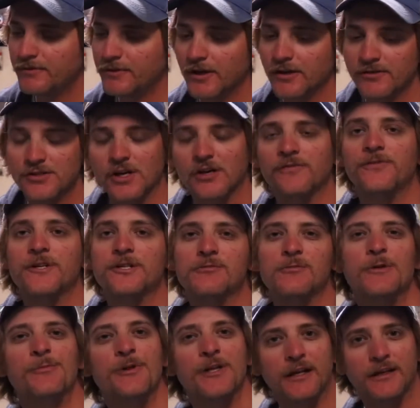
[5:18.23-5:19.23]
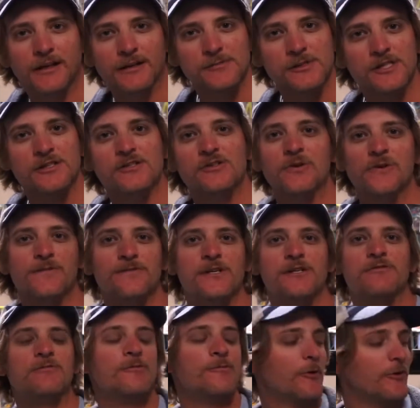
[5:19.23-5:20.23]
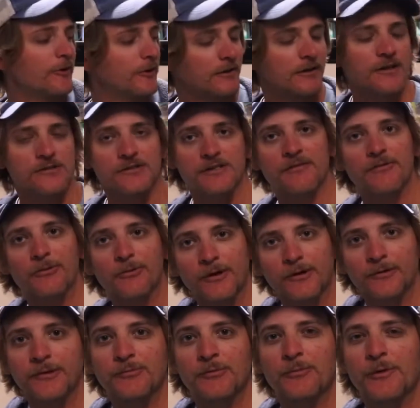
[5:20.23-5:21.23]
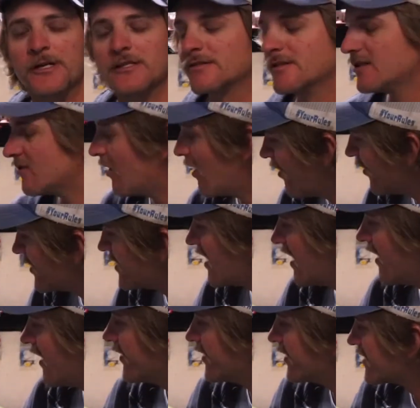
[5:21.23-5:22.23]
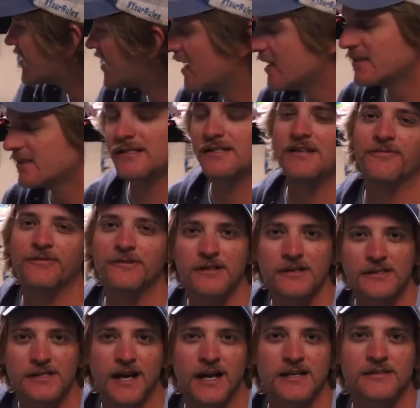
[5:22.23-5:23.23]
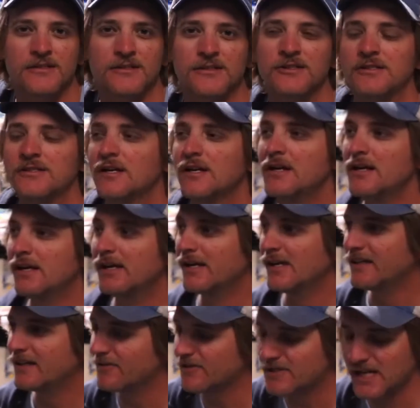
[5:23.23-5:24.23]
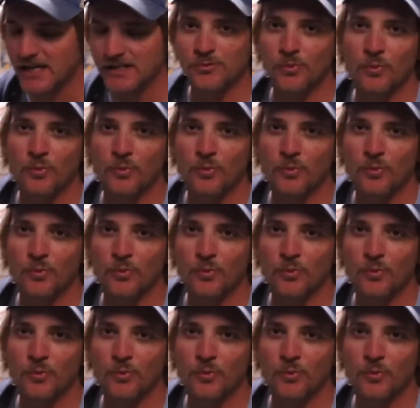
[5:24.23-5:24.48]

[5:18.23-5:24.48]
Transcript: you know, surf fishing with me, that comes inshore fishing with me, that goes everywhere with me basically. So I always got hook sizes, different size hooks, different size